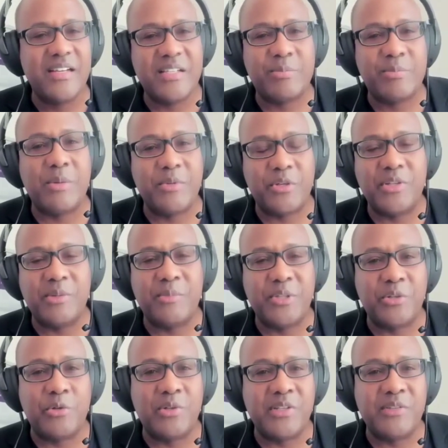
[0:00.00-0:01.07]
is probably going to
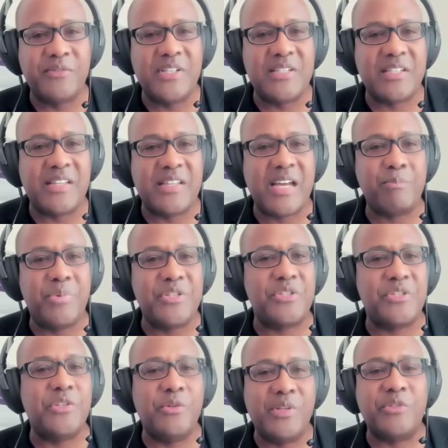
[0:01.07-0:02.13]
be a golden visa. That
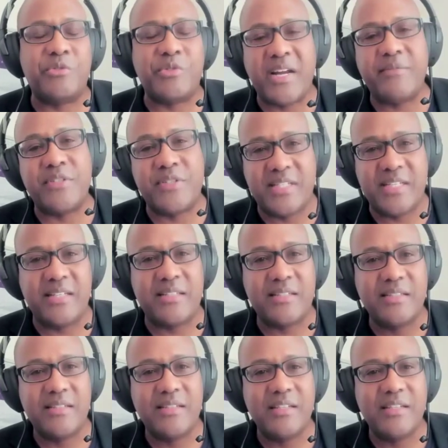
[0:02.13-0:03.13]
puts you in the driver's seat.